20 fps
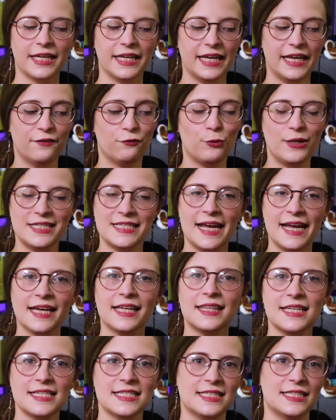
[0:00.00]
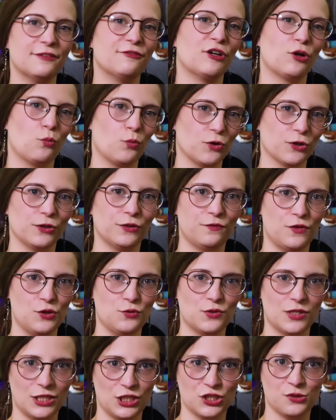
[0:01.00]
If we take these different
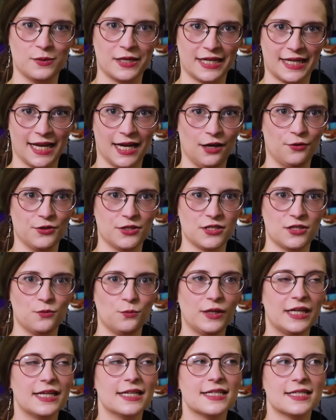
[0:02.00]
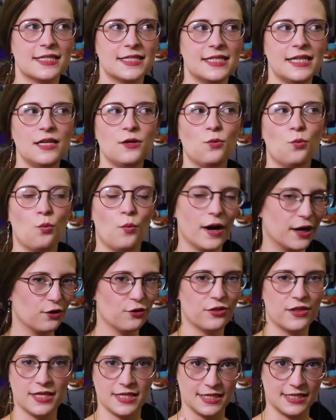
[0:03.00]
worldviews into account, we can see
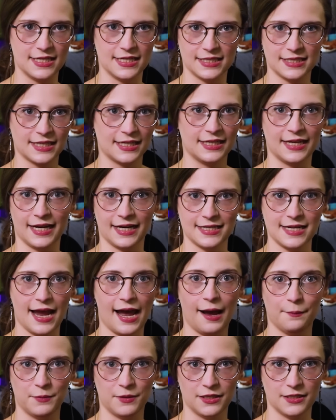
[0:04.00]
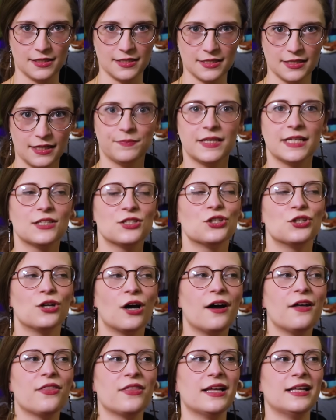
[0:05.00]
where this disconnect happens. It's
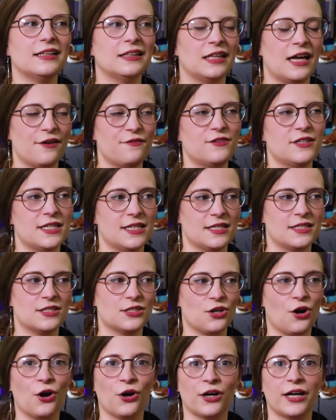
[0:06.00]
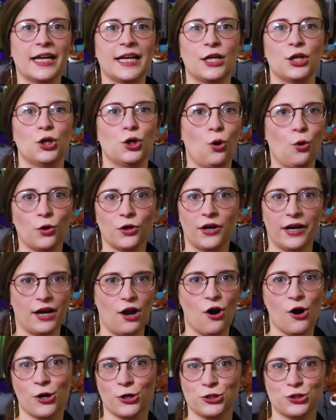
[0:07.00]
not that leftists are ignoring
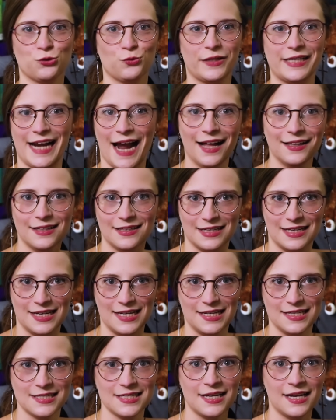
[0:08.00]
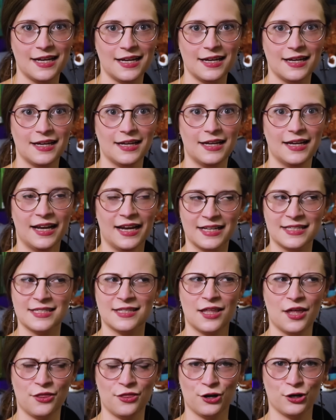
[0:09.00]
harsh realities, it's
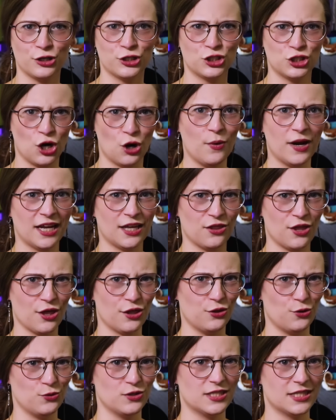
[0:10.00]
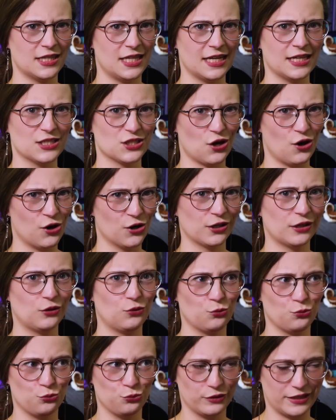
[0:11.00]
that they're showing that those things aren't
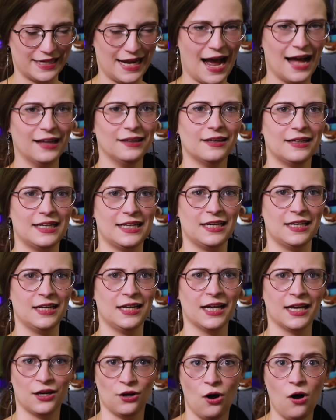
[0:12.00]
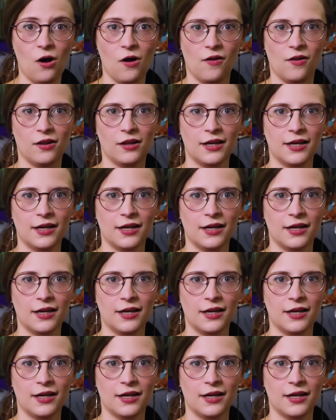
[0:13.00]
reality at all.